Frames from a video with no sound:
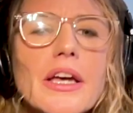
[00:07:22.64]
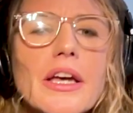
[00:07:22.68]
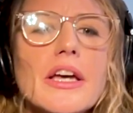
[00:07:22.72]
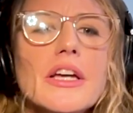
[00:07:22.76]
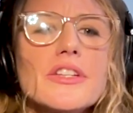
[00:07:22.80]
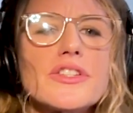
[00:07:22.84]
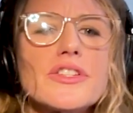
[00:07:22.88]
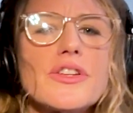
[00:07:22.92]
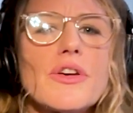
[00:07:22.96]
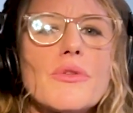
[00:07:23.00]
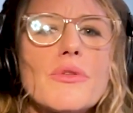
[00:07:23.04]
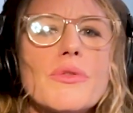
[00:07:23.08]

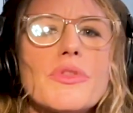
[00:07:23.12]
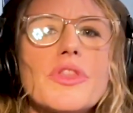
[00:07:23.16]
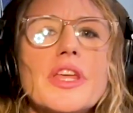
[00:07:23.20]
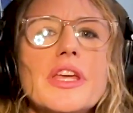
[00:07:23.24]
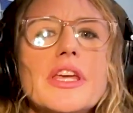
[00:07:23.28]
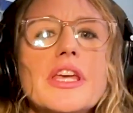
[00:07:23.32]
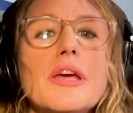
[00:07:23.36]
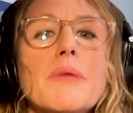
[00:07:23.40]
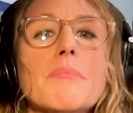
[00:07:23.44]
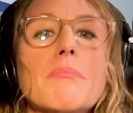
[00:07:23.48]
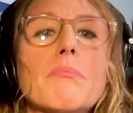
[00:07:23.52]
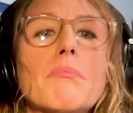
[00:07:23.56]
So
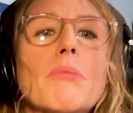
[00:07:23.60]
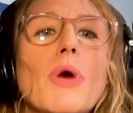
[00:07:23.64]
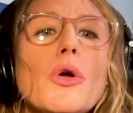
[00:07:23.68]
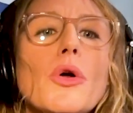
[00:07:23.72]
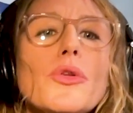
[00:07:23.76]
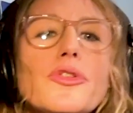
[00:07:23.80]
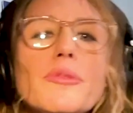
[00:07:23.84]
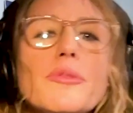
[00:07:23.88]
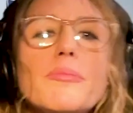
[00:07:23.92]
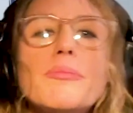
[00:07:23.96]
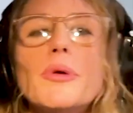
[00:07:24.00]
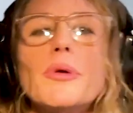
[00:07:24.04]
the
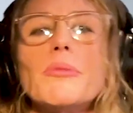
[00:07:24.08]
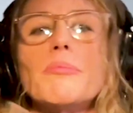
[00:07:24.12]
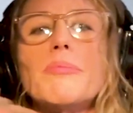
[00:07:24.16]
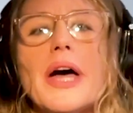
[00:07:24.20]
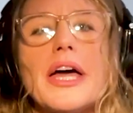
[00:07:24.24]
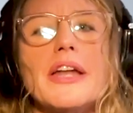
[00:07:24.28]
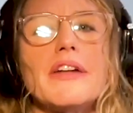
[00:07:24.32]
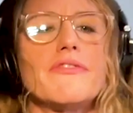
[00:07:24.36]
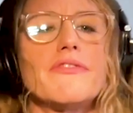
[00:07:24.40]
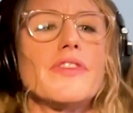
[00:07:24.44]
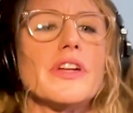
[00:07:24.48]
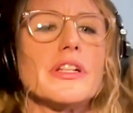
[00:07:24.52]
multiple
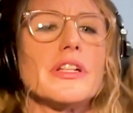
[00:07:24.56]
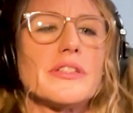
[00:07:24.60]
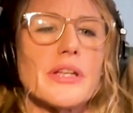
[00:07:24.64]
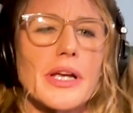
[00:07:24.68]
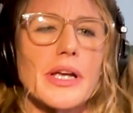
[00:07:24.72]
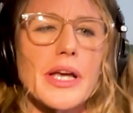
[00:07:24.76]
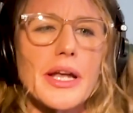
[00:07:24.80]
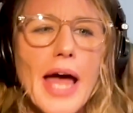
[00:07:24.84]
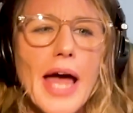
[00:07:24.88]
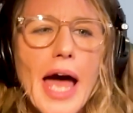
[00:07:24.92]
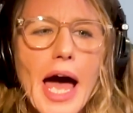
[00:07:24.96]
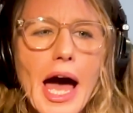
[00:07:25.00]
benefits that
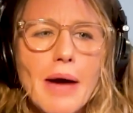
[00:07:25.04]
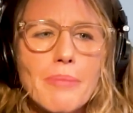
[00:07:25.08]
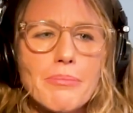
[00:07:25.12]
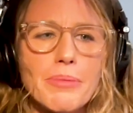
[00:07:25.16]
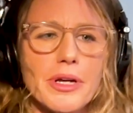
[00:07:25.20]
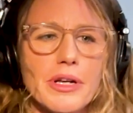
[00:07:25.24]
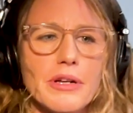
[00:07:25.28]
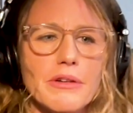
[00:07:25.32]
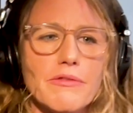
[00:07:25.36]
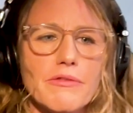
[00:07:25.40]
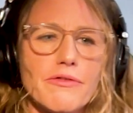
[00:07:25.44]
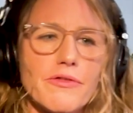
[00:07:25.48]
can
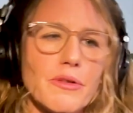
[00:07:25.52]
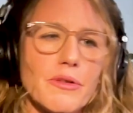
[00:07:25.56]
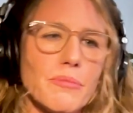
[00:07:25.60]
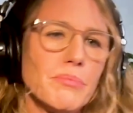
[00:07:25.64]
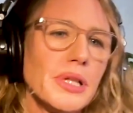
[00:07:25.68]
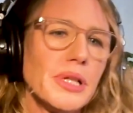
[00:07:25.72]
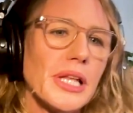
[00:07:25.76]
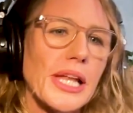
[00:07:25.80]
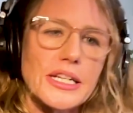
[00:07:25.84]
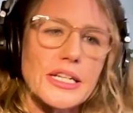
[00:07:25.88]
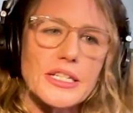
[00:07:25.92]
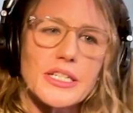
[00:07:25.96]
happen from
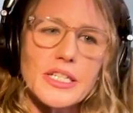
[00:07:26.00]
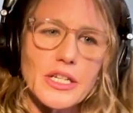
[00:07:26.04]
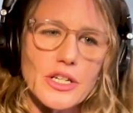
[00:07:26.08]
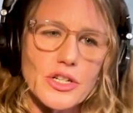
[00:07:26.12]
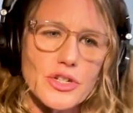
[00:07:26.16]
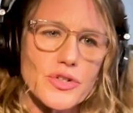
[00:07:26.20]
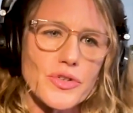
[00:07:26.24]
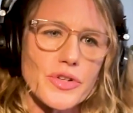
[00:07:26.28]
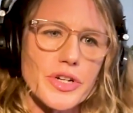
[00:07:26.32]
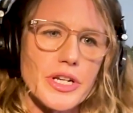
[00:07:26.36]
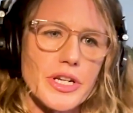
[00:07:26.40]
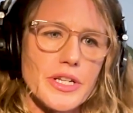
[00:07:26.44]
planting
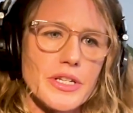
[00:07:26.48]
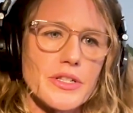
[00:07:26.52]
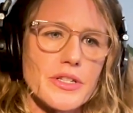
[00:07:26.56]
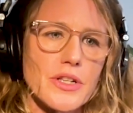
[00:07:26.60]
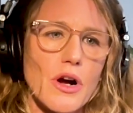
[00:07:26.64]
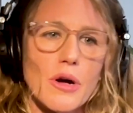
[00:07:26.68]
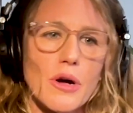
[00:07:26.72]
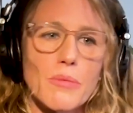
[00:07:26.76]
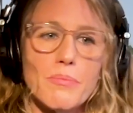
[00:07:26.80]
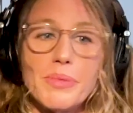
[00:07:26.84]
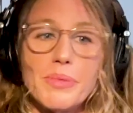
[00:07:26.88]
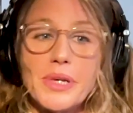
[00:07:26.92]
trees
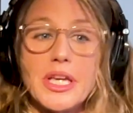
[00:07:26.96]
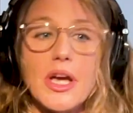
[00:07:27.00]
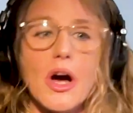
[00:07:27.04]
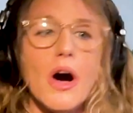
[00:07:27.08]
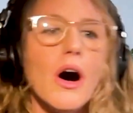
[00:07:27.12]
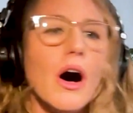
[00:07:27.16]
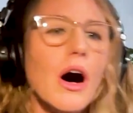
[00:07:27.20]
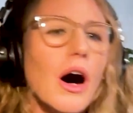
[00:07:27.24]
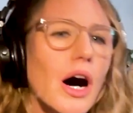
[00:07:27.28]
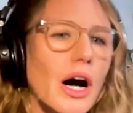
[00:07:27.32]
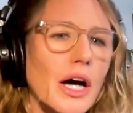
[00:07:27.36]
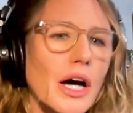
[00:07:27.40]
are
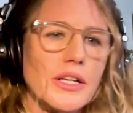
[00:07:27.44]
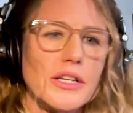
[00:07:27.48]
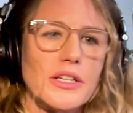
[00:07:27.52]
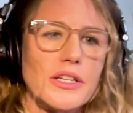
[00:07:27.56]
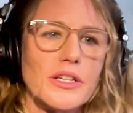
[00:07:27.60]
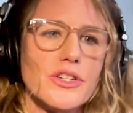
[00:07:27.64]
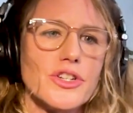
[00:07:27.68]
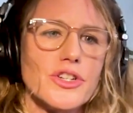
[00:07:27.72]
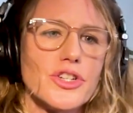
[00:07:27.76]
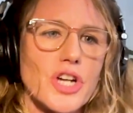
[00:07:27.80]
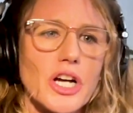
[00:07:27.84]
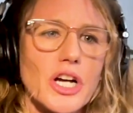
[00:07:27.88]

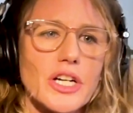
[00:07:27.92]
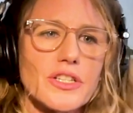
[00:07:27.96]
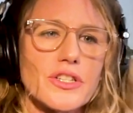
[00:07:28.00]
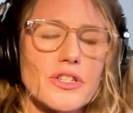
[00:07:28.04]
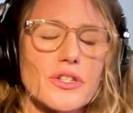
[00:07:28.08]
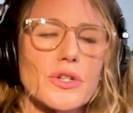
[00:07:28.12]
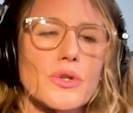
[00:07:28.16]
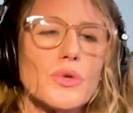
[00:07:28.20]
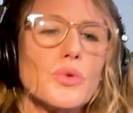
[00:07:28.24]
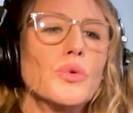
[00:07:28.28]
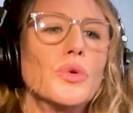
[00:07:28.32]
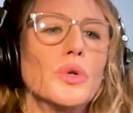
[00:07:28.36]
beyond
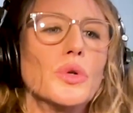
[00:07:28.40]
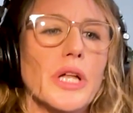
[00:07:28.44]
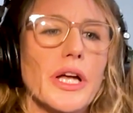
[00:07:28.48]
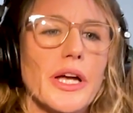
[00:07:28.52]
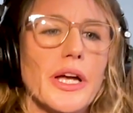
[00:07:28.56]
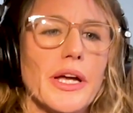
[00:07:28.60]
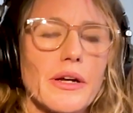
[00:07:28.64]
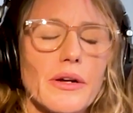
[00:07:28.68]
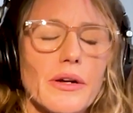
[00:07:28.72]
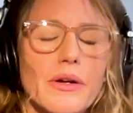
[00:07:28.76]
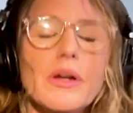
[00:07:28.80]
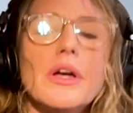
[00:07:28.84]
just
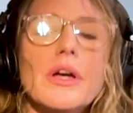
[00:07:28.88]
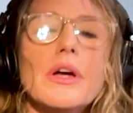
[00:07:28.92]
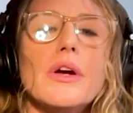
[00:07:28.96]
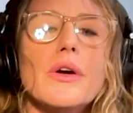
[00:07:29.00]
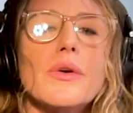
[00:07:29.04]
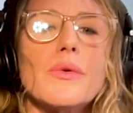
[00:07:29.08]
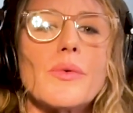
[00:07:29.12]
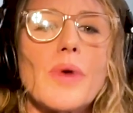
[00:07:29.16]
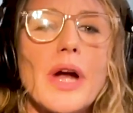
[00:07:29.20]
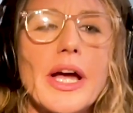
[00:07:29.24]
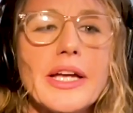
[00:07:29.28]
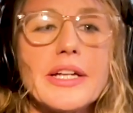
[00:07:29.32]
cooling,
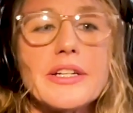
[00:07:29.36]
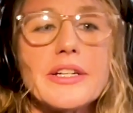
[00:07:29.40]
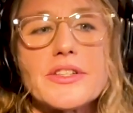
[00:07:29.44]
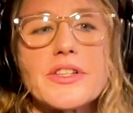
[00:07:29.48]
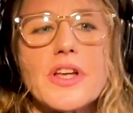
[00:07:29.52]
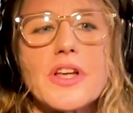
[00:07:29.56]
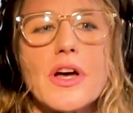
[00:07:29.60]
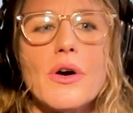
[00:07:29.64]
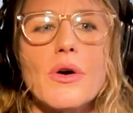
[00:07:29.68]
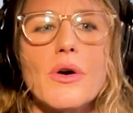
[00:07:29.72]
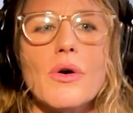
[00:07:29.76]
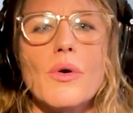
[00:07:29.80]
right?
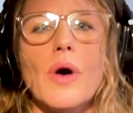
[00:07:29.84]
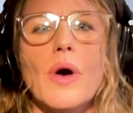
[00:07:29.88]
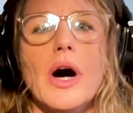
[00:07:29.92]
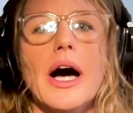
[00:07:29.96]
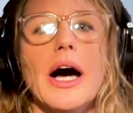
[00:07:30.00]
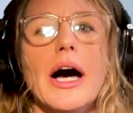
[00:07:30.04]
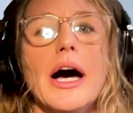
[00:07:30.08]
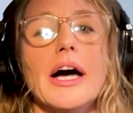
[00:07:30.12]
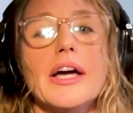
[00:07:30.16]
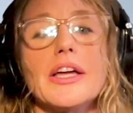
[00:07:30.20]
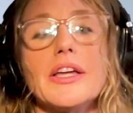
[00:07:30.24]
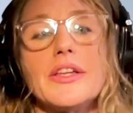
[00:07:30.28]
So
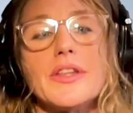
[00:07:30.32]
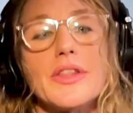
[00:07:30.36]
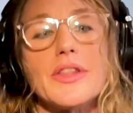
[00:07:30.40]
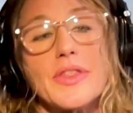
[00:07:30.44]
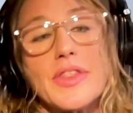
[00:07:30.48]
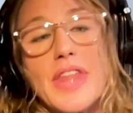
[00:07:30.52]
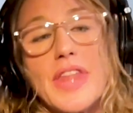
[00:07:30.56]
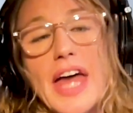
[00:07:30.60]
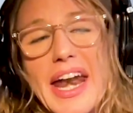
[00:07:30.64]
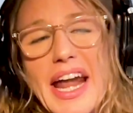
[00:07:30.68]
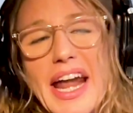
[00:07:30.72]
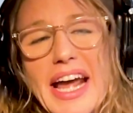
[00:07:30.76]

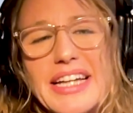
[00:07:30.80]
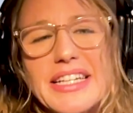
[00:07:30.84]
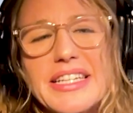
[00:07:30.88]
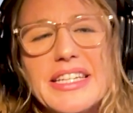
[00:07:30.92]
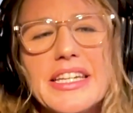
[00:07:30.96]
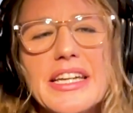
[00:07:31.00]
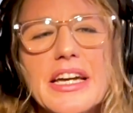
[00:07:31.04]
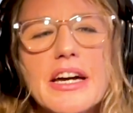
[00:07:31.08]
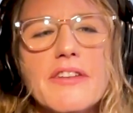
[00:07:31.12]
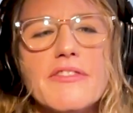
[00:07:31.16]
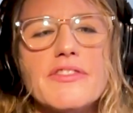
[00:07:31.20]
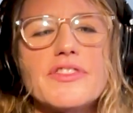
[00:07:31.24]
that
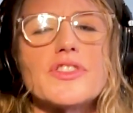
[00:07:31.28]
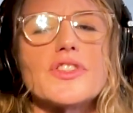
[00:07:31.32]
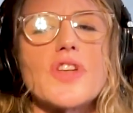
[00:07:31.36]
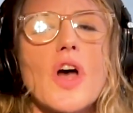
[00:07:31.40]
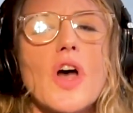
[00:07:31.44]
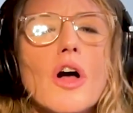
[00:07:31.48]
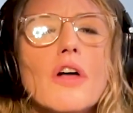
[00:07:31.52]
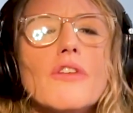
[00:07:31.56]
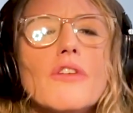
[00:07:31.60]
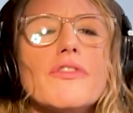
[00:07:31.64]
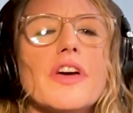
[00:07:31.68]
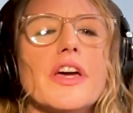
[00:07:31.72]
idea of
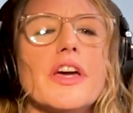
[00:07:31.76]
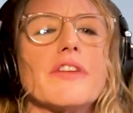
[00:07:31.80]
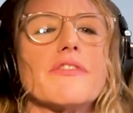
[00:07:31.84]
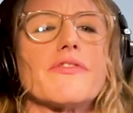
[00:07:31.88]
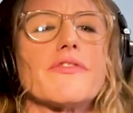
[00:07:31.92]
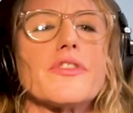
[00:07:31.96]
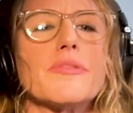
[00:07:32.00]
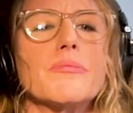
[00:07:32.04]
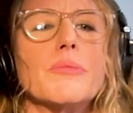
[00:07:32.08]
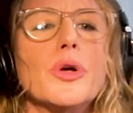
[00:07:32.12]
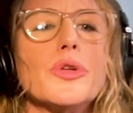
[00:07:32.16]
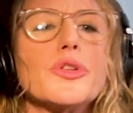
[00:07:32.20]
solving
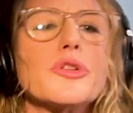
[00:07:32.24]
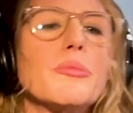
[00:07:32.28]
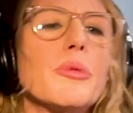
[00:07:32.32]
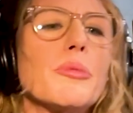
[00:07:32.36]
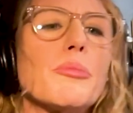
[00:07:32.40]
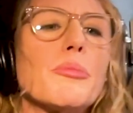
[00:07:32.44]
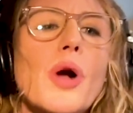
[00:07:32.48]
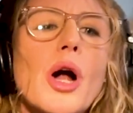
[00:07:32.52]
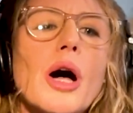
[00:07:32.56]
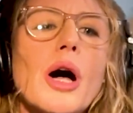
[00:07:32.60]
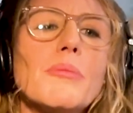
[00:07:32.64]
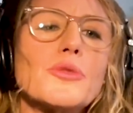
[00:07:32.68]
for multiple
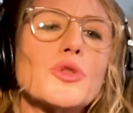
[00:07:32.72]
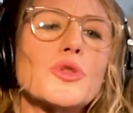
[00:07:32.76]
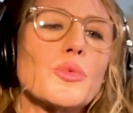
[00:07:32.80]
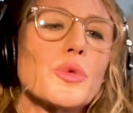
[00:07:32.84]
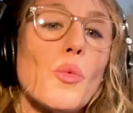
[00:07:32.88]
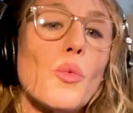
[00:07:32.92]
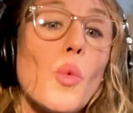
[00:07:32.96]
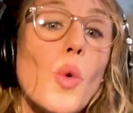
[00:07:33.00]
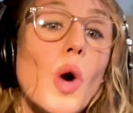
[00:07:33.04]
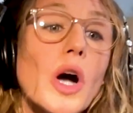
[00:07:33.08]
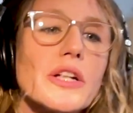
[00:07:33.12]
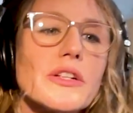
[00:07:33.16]
problems
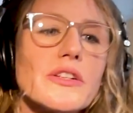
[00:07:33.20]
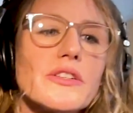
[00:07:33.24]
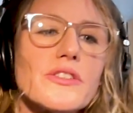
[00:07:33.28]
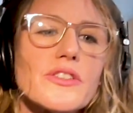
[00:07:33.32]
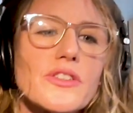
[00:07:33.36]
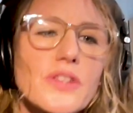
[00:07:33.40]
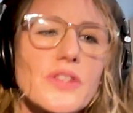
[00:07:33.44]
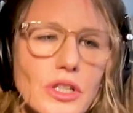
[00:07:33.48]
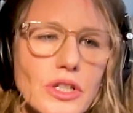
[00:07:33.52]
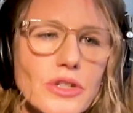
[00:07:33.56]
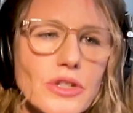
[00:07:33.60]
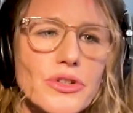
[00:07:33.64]
with one
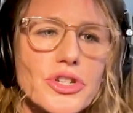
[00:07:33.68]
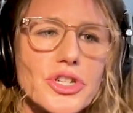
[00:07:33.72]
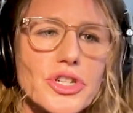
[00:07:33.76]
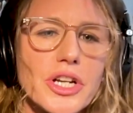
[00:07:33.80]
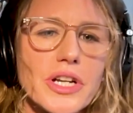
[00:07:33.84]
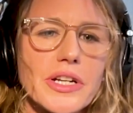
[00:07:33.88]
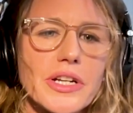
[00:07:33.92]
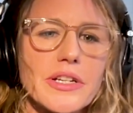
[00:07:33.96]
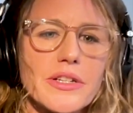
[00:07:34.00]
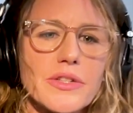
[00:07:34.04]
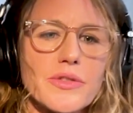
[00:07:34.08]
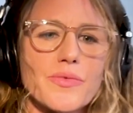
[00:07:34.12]

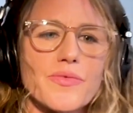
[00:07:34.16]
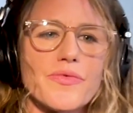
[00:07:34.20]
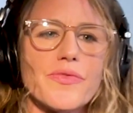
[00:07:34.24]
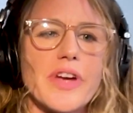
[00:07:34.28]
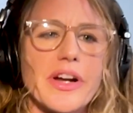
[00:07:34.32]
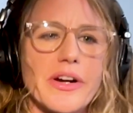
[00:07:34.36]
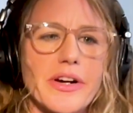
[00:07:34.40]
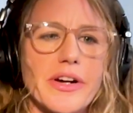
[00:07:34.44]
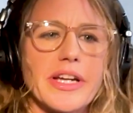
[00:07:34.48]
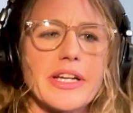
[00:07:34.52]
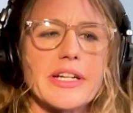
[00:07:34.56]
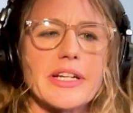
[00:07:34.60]
solution is
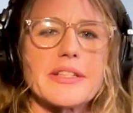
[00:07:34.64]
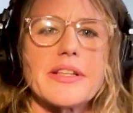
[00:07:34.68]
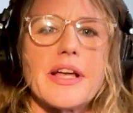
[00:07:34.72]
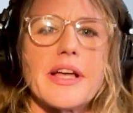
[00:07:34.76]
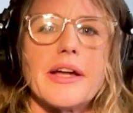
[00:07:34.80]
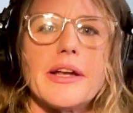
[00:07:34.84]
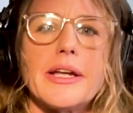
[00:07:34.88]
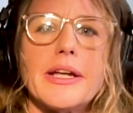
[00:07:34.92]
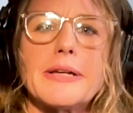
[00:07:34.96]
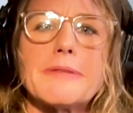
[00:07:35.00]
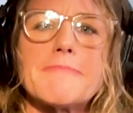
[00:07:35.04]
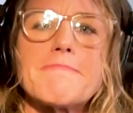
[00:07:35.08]
very
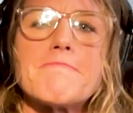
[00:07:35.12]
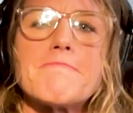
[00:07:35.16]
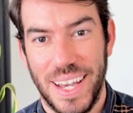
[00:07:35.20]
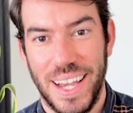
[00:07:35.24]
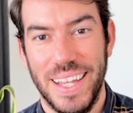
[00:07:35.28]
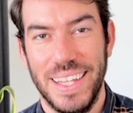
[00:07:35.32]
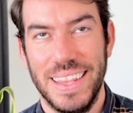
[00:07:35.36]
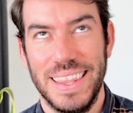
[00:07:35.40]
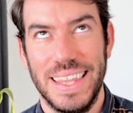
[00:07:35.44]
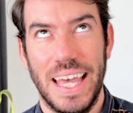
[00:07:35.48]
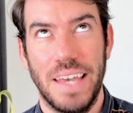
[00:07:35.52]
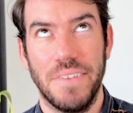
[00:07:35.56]
exciting.
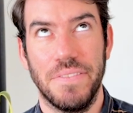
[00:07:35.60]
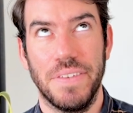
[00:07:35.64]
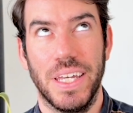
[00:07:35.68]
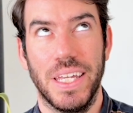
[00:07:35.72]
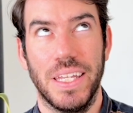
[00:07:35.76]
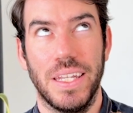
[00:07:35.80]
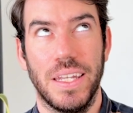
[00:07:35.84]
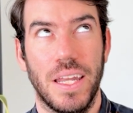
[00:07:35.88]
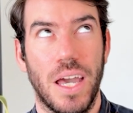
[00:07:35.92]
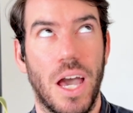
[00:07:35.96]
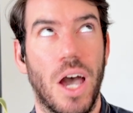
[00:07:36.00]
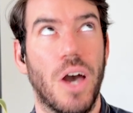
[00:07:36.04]
I love
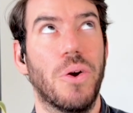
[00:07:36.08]
it.